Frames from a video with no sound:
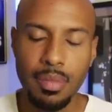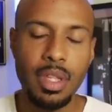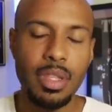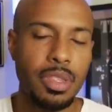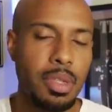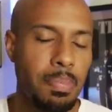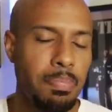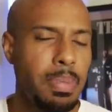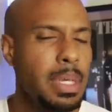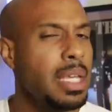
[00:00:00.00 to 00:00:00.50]

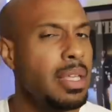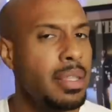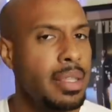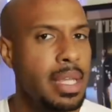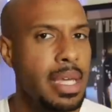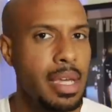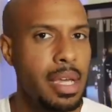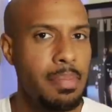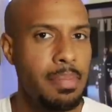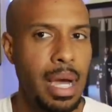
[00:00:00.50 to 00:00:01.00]
the big
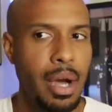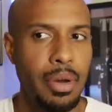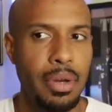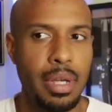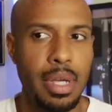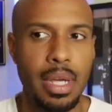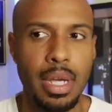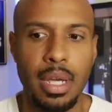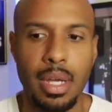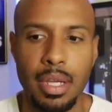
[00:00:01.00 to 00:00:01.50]
thing about,
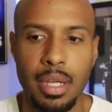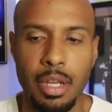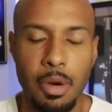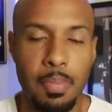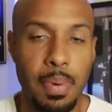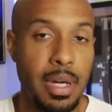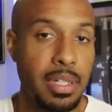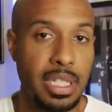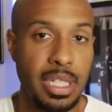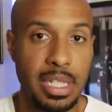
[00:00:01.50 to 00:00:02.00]
you know,
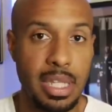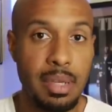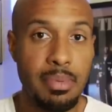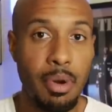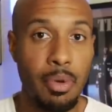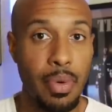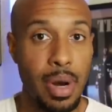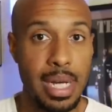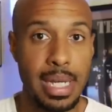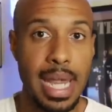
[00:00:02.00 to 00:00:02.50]
Paulson
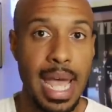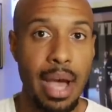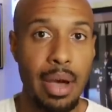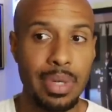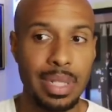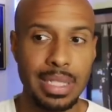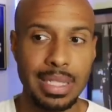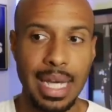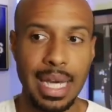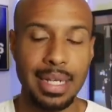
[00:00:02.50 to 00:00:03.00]
Adebo right now
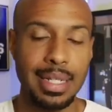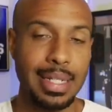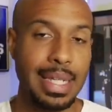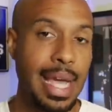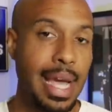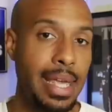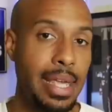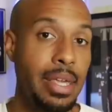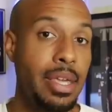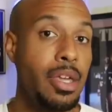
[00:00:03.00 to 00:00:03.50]
is that,
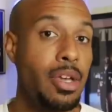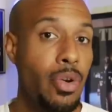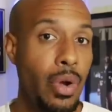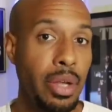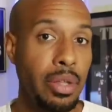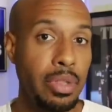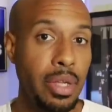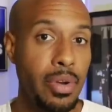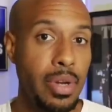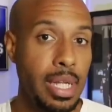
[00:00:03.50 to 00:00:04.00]
yeah, he can go
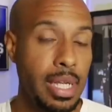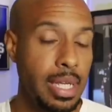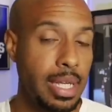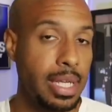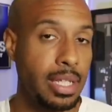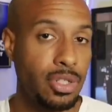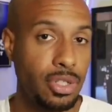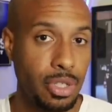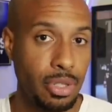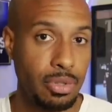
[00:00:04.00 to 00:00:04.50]
out there and he can
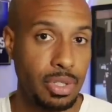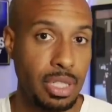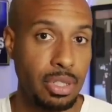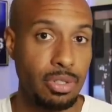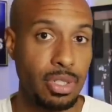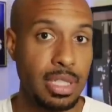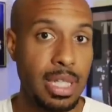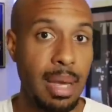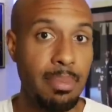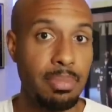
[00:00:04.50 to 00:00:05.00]
get you those
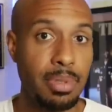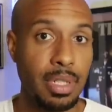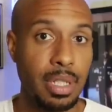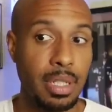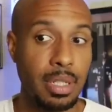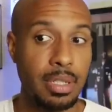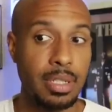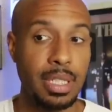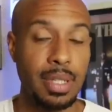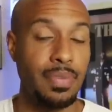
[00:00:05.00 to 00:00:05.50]

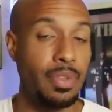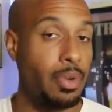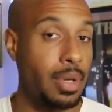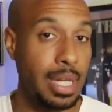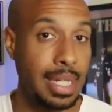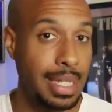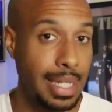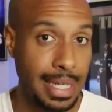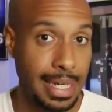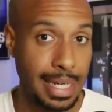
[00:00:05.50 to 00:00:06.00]
interceptions, even though he
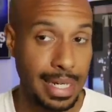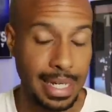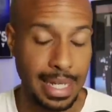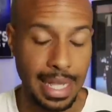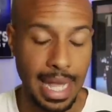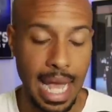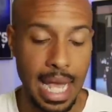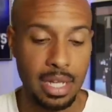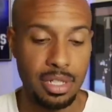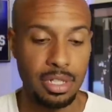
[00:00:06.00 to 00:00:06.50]
didn't get any
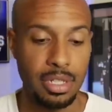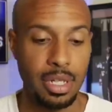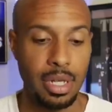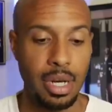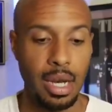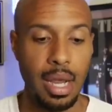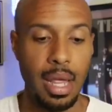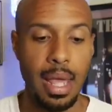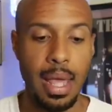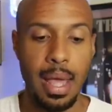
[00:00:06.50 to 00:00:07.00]
last
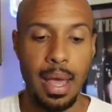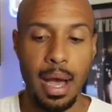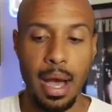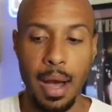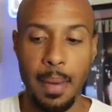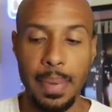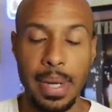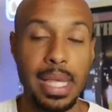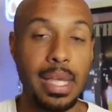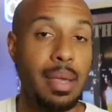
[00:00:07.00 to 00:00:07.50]
year,
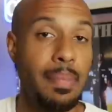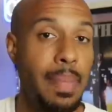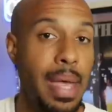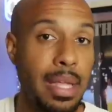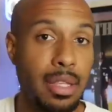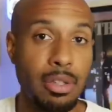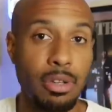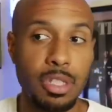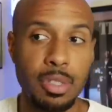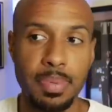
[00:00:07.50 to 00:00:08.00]
but he can
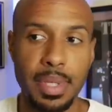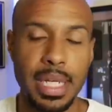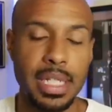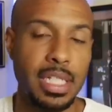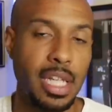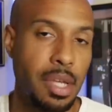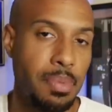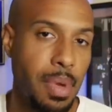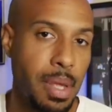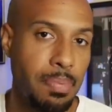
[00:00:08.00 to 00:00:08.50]
make those plays,
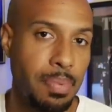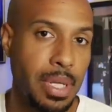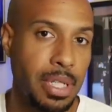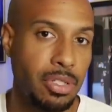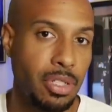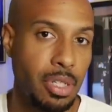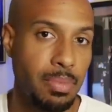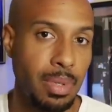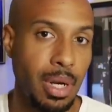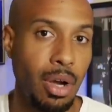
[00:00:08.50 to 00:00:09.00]
he can make
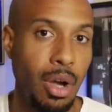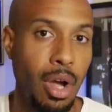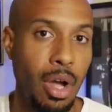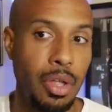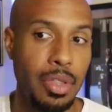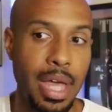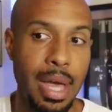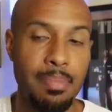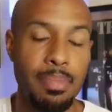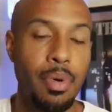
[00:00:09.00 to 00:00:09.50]
plays on the ball,
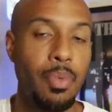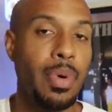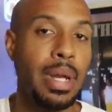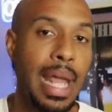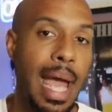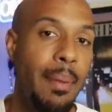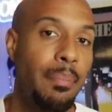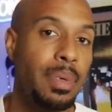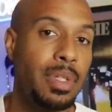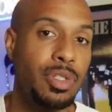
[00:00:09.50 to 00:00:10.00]
all that. But what
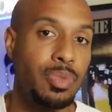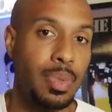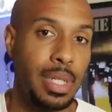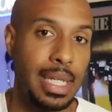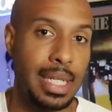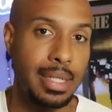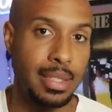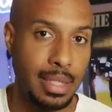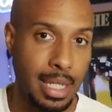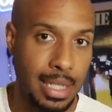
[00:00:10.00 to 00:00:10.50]
happens when
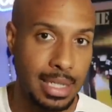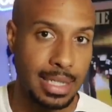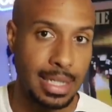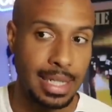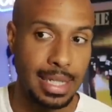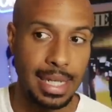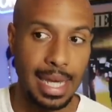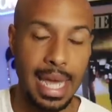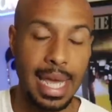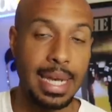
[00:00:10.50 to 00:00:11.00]
he
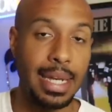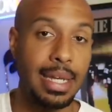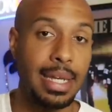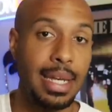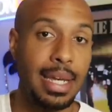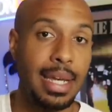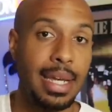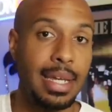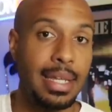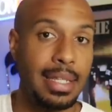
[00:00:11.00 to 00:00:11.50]
doesn't? And
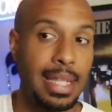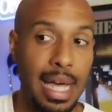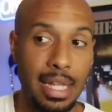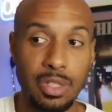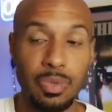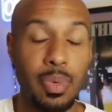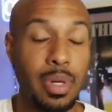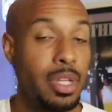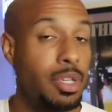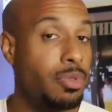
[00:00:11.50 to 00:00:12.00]

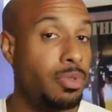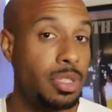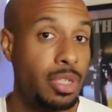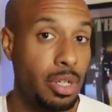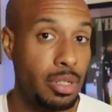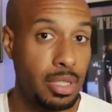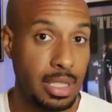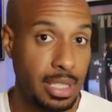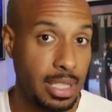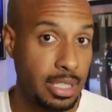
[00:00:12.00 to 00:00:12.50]
that's where you
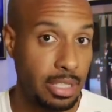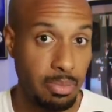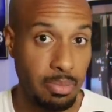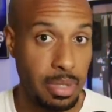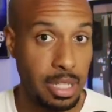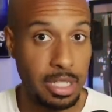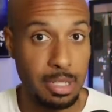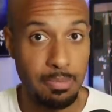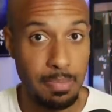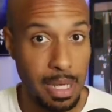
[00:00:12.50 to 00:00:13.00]
start to see some of
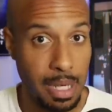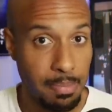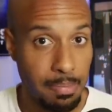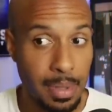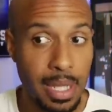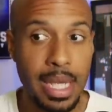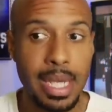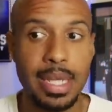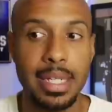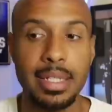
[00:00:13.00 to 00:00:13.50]
these big
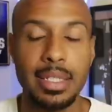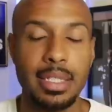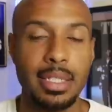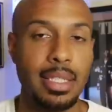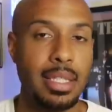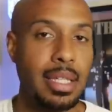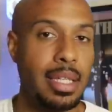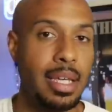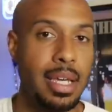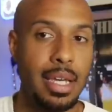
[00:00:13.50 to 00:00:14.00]
plays,
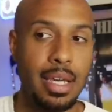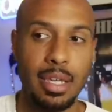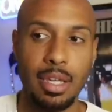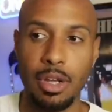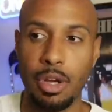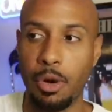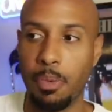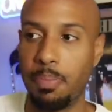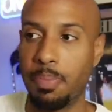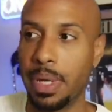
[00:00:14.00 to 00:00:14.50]
the,
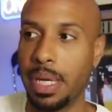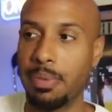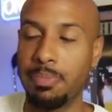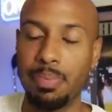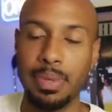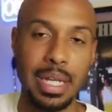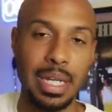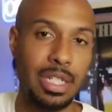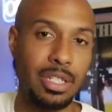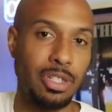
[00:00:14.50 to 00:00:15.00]
you know, big
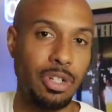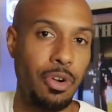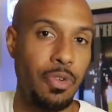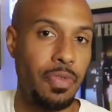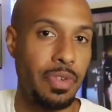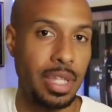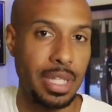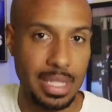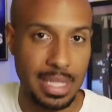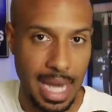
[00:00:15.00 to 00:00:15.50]
plays
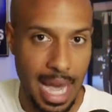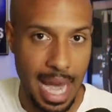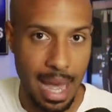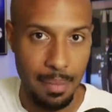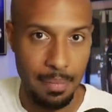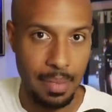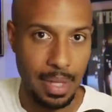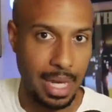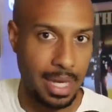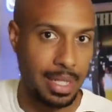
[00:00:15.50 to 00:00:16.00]
over the
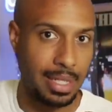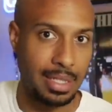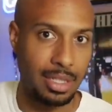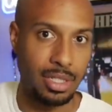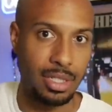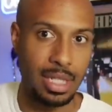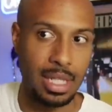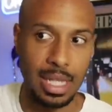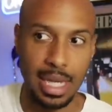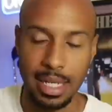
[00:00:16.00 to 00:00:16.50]
top that
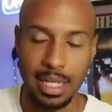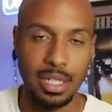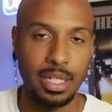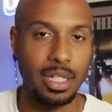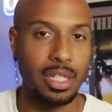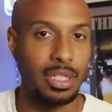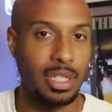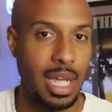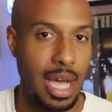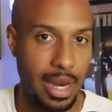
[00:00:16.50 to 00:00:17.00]
he
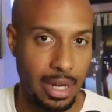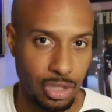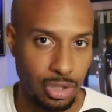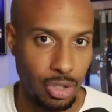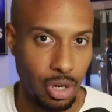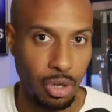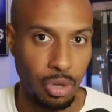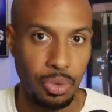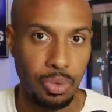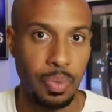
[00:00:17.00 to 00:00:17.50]
has kind of
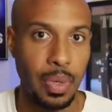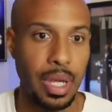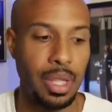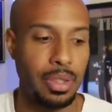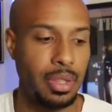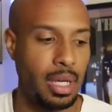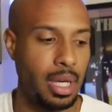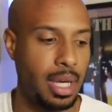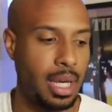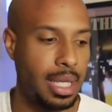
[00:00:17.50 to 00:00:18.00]
struggled
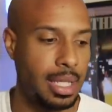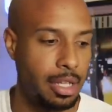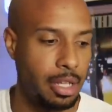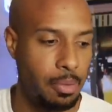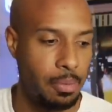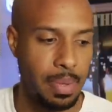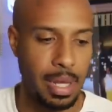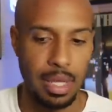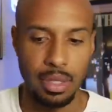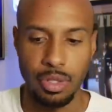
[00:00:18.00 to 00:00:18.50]
with a
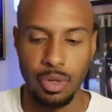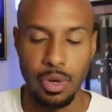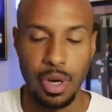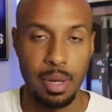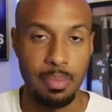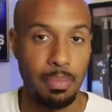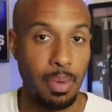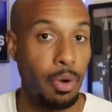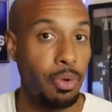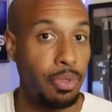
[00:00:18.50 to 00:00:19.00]
little bit
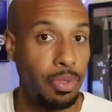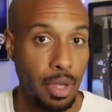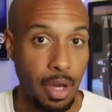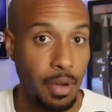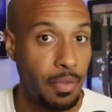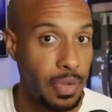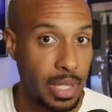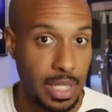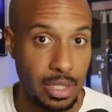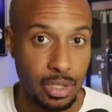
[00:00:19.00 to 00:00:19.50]
during both
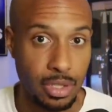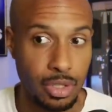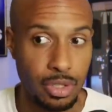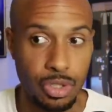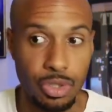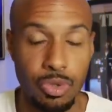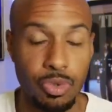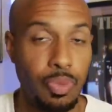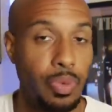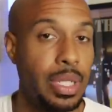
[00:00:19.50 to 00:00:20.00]
of his
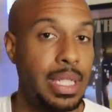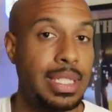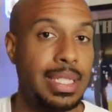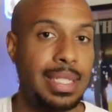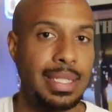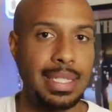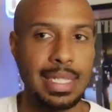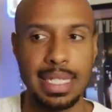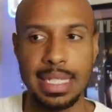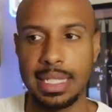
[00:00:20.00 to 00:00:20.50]
2
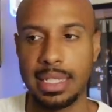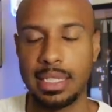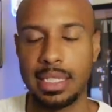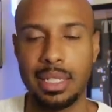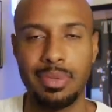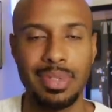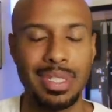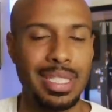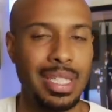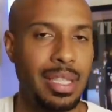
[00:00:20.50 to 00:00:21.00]
recent seasons.
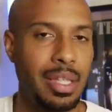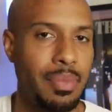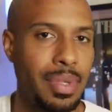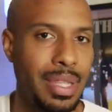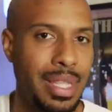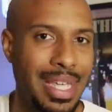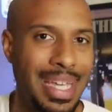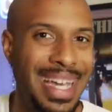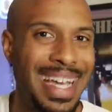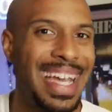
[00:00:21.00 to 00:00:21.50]
He was dealing
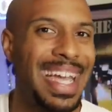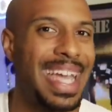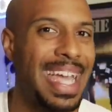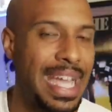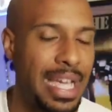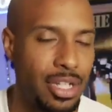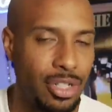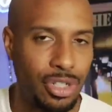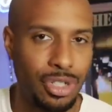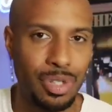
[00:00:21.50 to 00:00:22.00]
with the
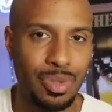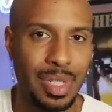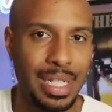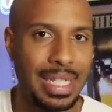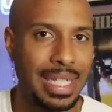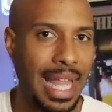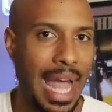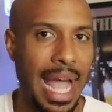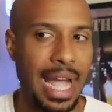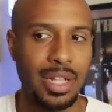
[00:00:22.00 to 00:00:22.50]

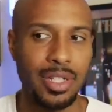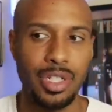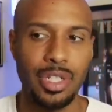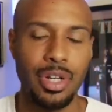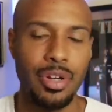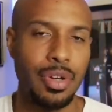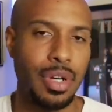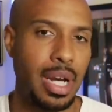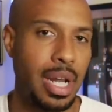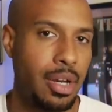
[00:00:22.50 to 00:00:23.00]
injury last
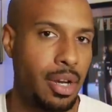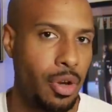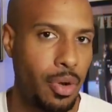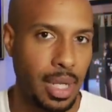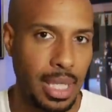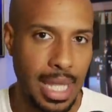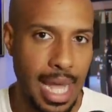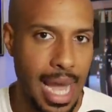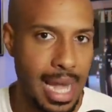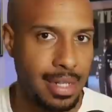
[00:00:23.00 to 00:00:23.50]
year, and I know
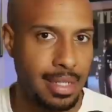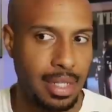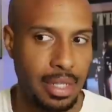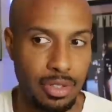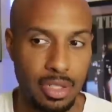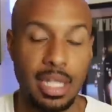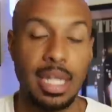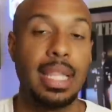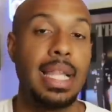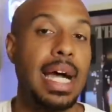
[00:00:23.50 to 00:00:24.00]

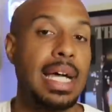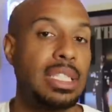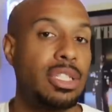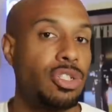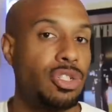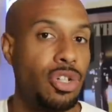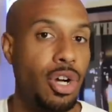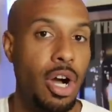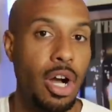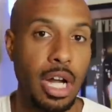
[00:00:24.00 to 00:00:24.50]
there's a lot to
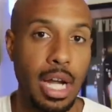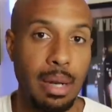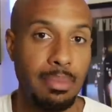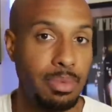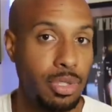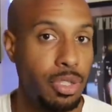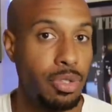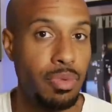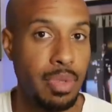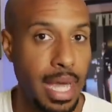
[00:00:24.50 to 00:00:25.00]
chalk
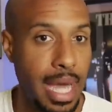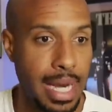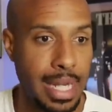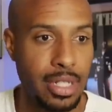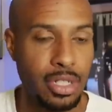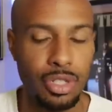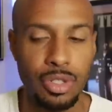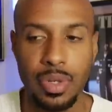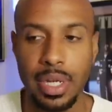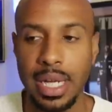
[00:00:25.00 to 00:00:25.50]
up to that
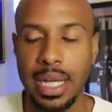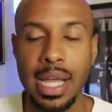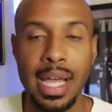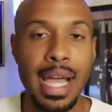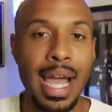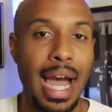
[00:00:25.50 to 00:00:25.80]
injury.